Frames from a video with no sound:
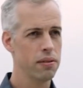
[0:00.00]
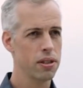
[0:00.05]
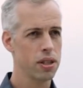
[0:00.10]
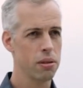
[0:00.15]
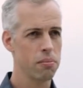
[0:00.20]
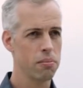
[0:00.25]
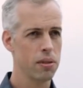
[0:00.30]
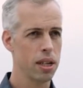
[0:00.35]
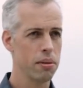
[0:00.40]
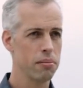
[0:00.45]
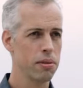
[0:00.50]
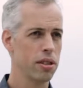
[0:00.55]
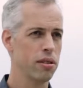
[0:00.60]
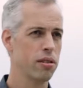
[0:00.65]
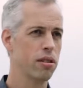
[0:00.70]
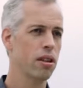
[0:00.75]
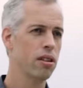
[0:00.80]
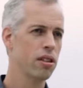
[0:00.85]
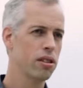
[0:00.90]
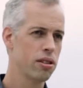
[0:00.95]
sometimes they're
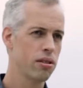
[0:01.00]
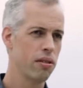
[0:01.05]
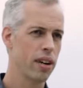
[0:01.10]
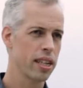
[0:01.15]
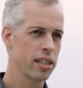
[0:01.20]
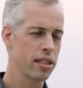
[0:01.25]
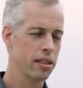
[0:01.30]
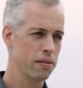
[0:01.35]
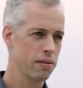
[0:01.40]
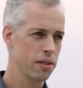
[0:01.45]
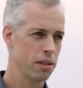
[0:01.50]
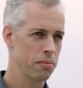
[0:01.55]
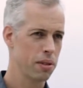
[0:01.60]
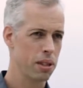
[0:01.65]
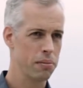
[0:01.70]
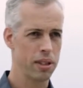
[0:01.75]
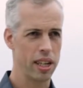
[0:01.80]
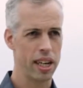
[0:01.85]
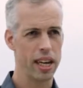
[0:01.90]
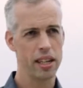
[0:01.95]
non-interactive,
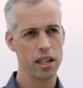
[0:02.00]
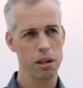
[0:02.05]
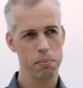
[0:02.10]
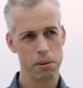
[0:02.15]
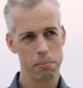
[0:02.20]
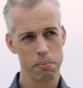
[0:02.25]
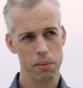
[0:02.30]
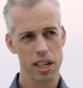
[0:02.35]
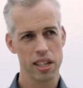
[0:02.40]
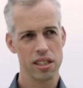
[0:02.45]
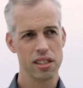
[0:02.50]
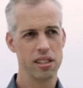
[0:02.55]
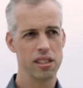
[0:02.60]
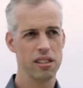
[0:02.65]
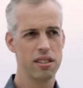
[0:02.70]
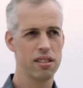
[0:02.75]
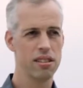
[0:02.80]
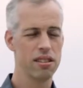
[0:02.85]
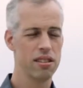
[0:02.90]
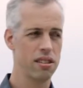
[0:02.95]
sometimes they end up in
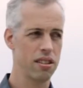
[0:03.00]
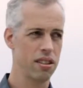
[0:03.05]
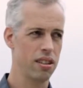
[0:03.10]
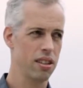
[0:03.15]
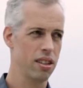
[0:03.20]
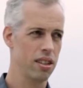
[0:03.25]
magazines,